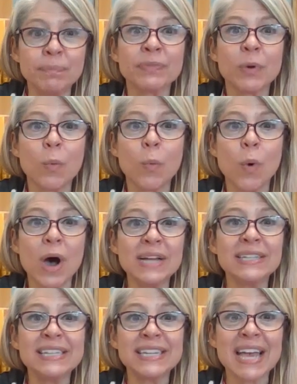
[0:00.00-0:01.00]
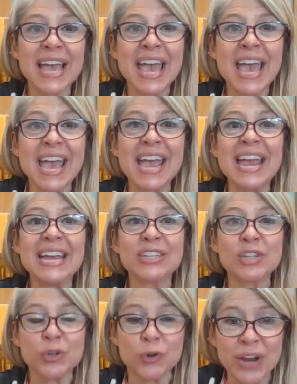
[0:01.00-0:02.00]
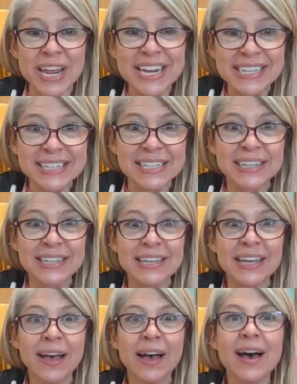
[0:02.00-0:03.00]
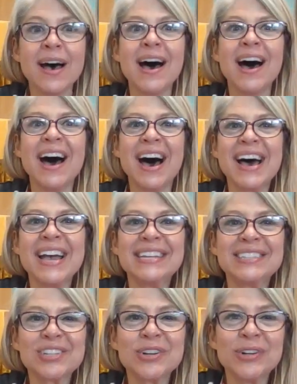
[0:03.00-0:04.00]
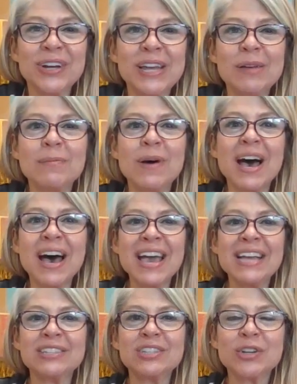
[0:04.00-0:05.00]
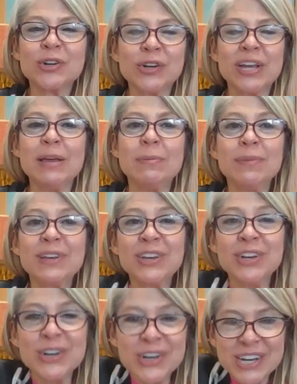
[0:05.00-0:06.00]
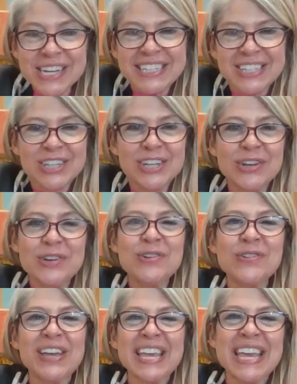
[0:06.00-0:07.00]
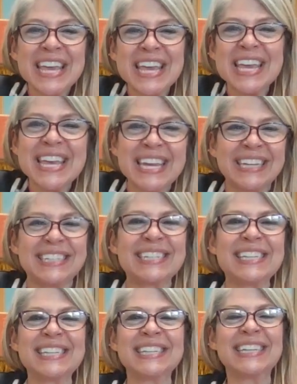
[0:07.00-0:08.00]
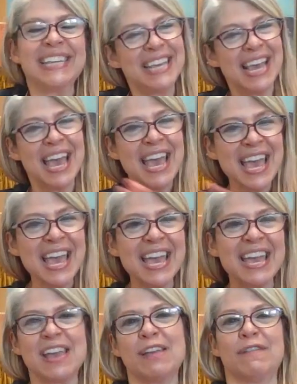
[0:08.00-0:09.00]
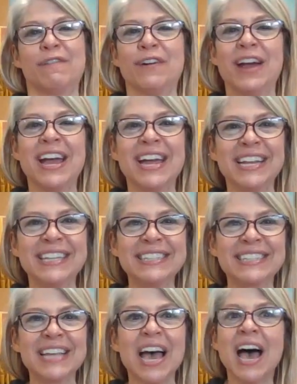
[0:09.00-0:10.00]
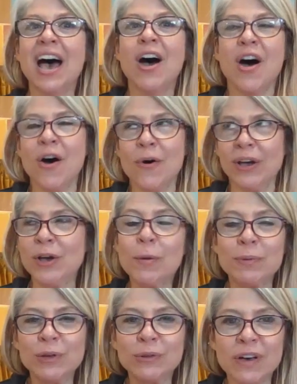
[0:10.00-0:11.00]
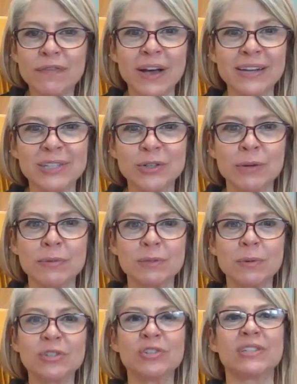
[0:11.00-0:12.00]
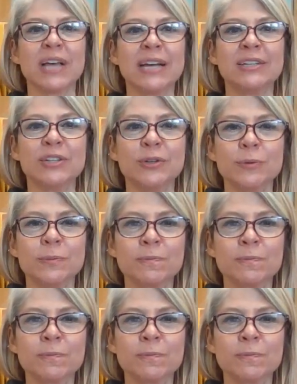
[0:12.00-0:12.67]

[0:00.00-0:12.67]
what a treat. Ice cream, good to eat. Yay, friends. Oh, I hope you love ice cream as much as I do.